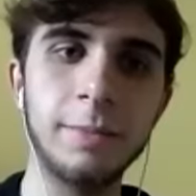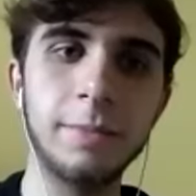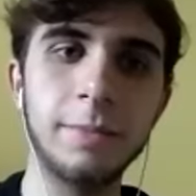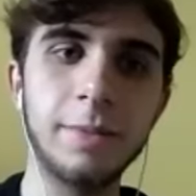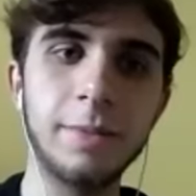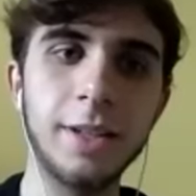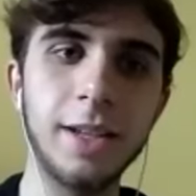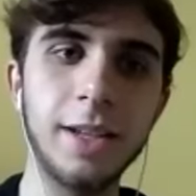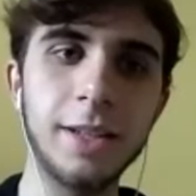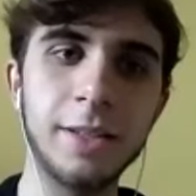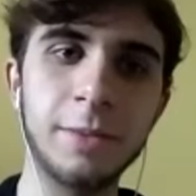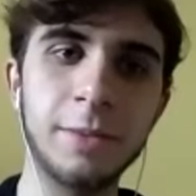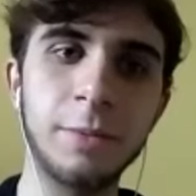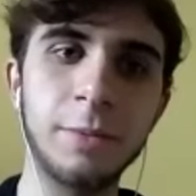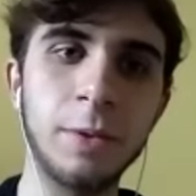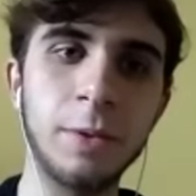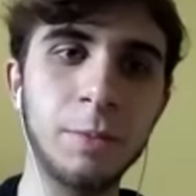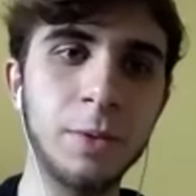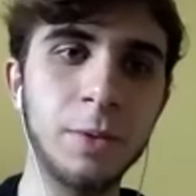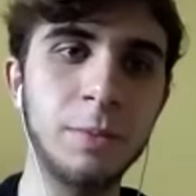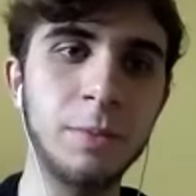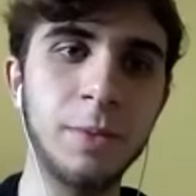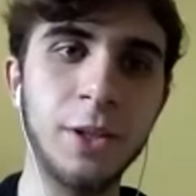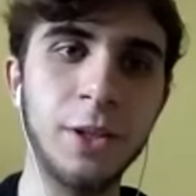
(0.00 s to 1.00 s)
as
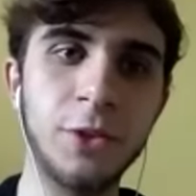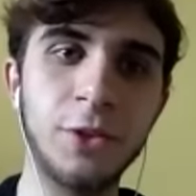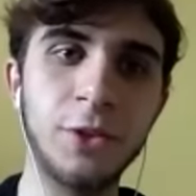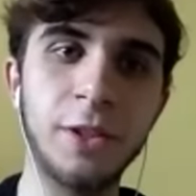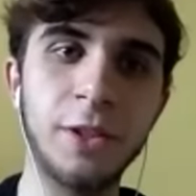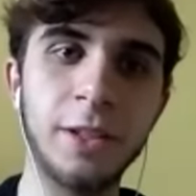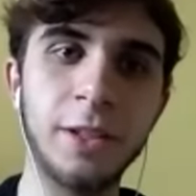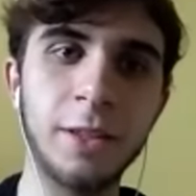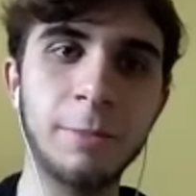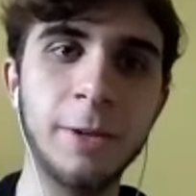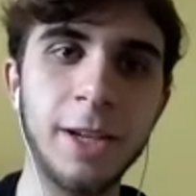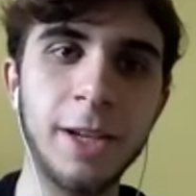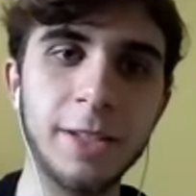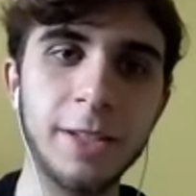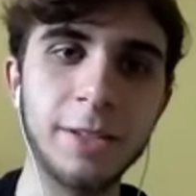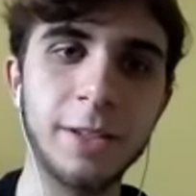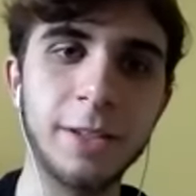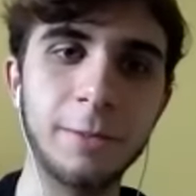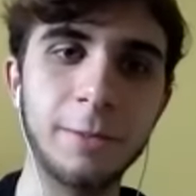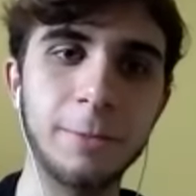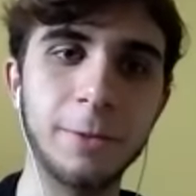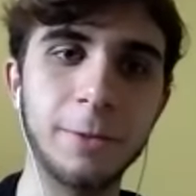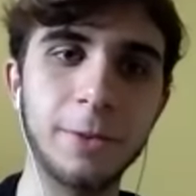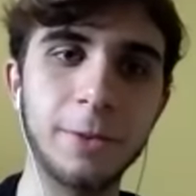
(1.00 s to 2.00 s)
we've been mentioning in
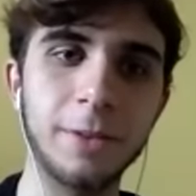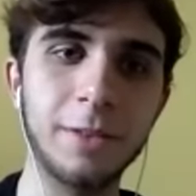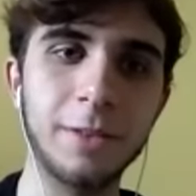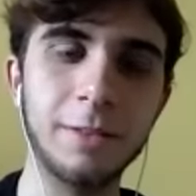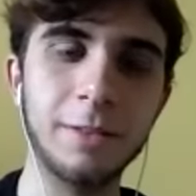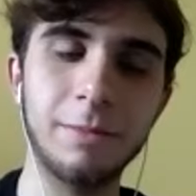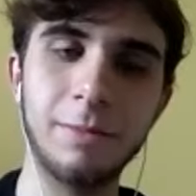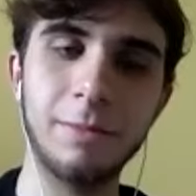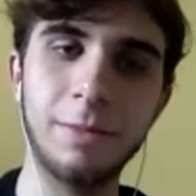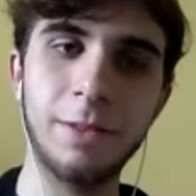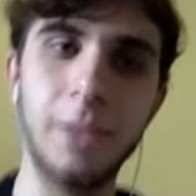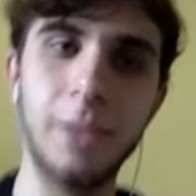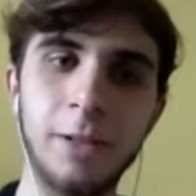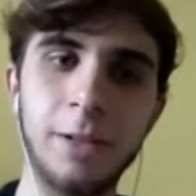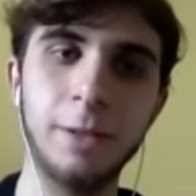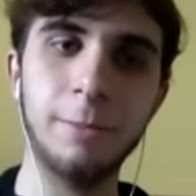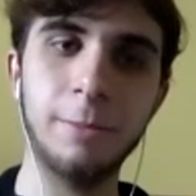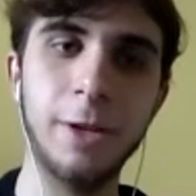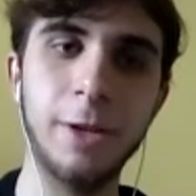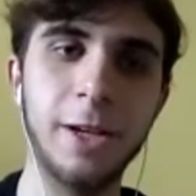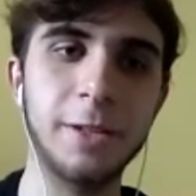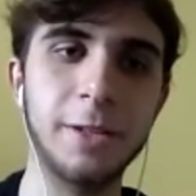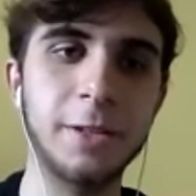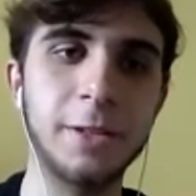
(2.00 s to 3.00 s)
our
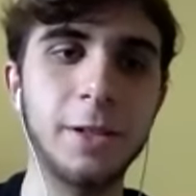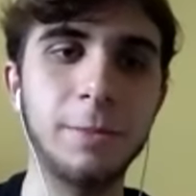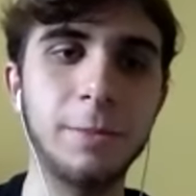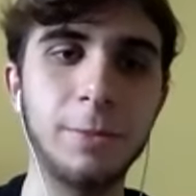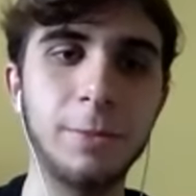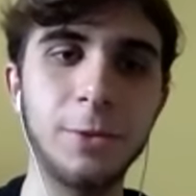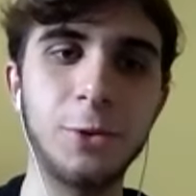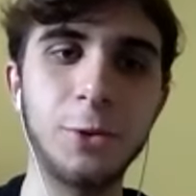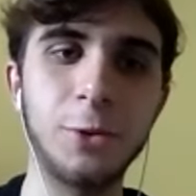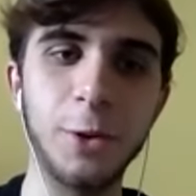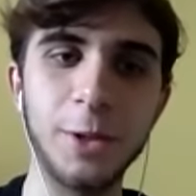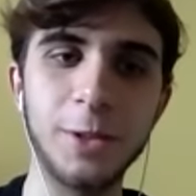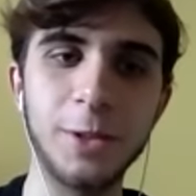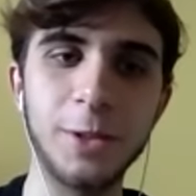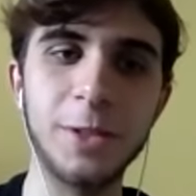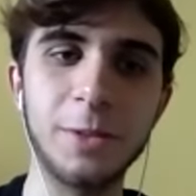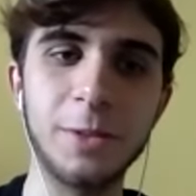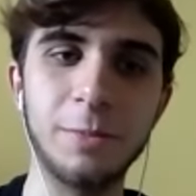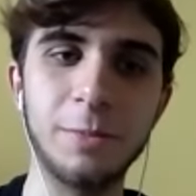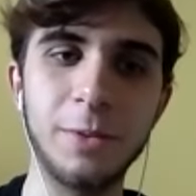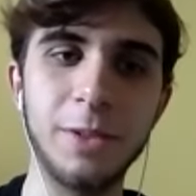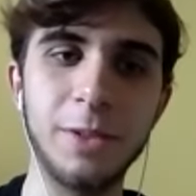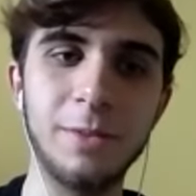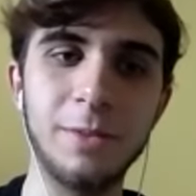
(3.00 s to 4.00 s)
past couple of
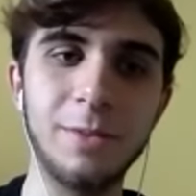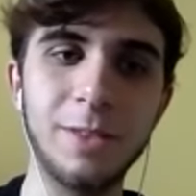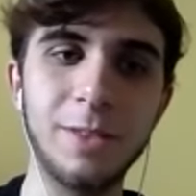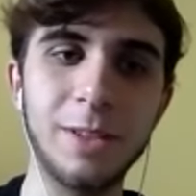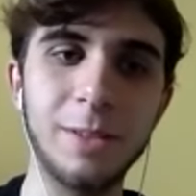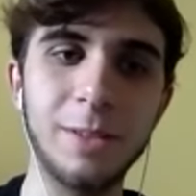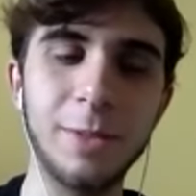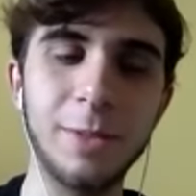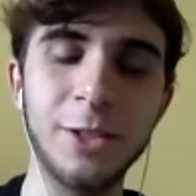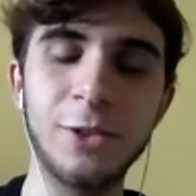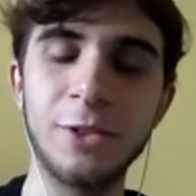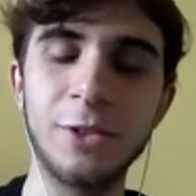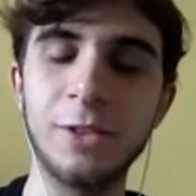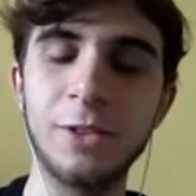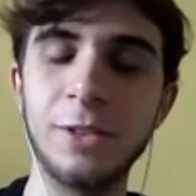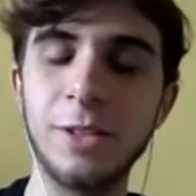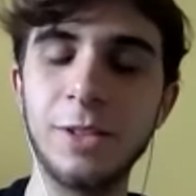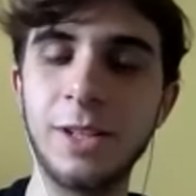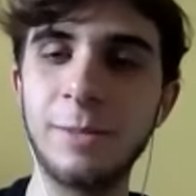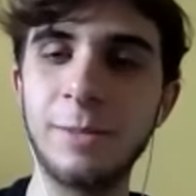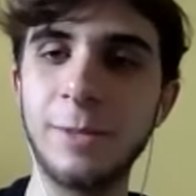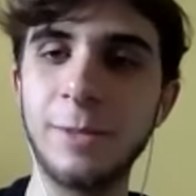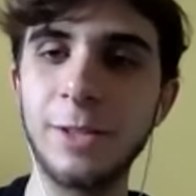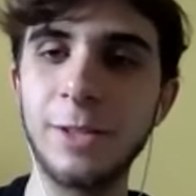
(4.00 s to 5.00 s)
choices, we've mentioned a
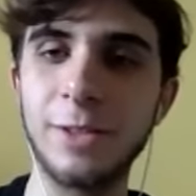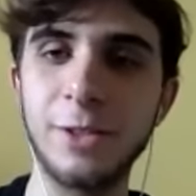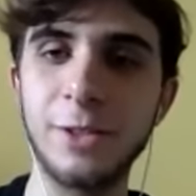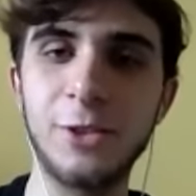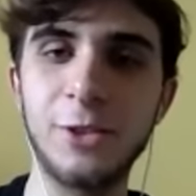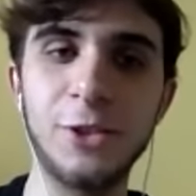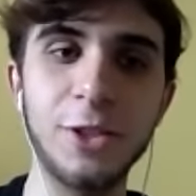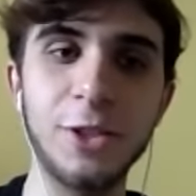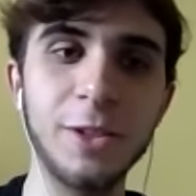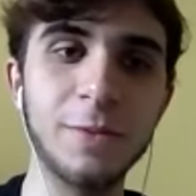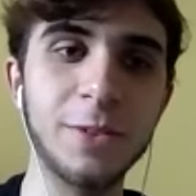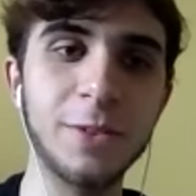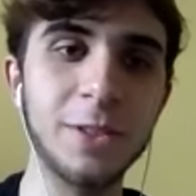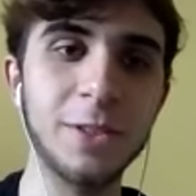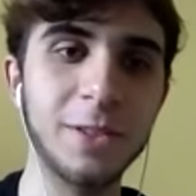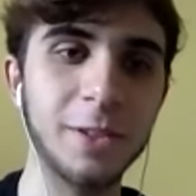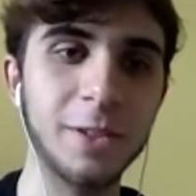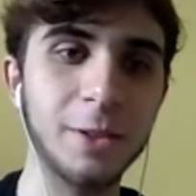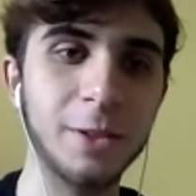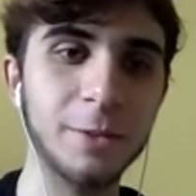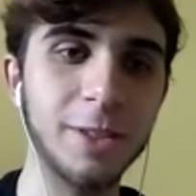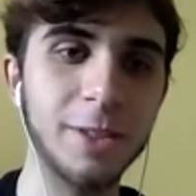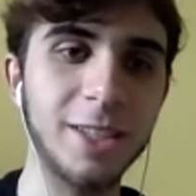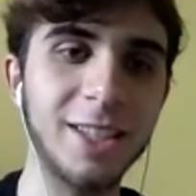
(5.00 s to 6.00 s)
lot about the Chiefs
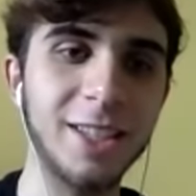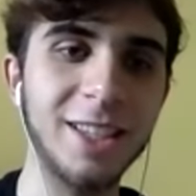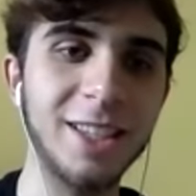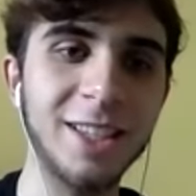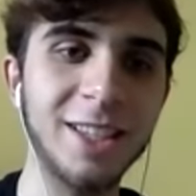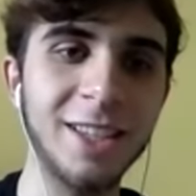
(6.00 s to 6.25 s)
already.